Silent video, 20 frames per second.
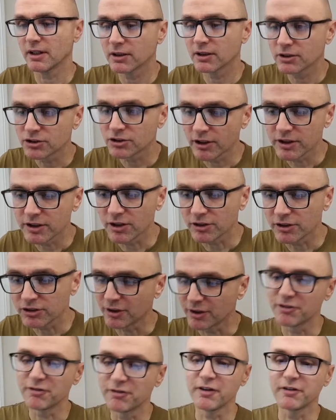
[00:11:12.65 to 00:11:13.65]
Sorry, not
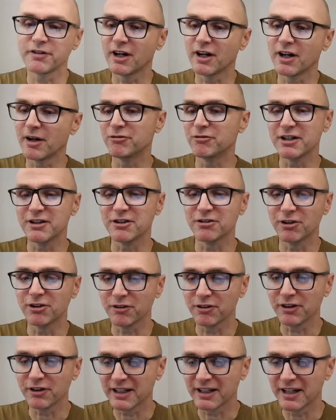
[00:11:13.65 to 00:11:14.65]
259. I'm reading the wrong
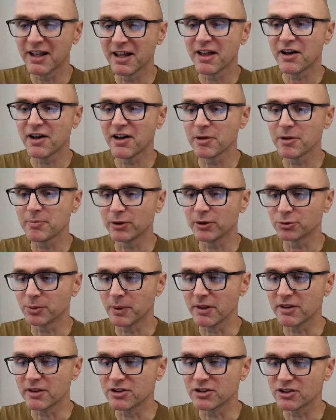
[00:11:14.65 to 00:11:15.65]
thing there. High pulse
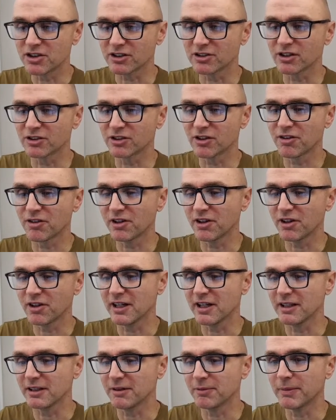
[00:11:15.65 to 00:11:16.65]
width is
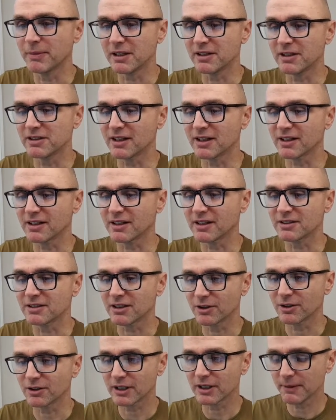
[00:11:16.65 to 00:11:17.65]
638 milliseconds.
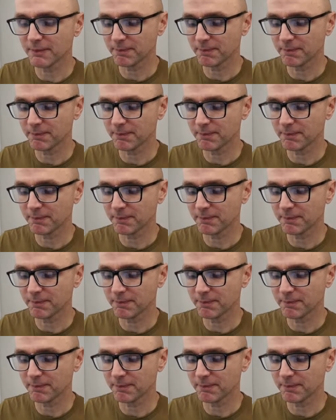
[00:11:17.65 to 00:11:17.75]
Okay.